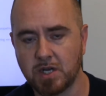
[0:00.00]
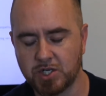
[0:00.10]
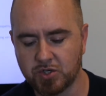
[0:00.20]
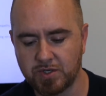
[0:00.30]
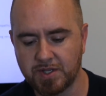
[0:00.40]

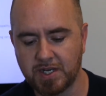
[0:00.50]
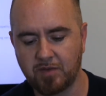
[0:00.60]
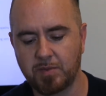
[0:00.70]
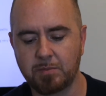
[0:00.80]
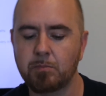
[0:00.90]
country that
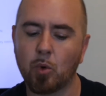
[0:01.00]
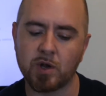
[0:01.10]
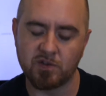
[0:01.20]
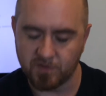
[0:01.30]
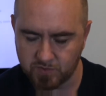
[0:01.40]
have been
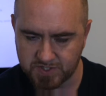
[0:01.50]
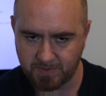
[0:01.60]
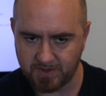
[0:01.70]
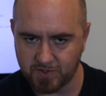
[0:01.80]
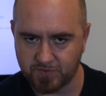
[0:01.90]
more influenced
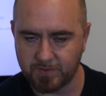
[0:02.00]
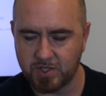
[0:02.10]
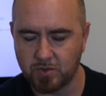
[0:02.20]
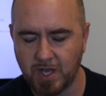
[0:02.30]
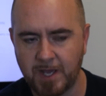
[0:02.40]
by those from
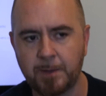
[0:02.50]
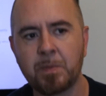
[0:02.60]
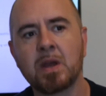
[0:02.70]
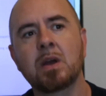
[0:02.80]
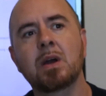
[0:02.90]
the UK,